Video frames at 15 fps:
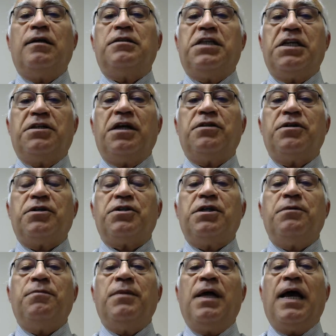
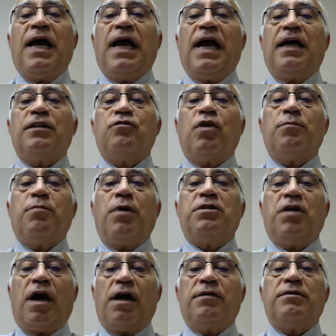dictatorship and run by
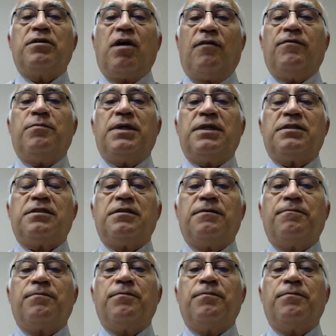tyrant governments.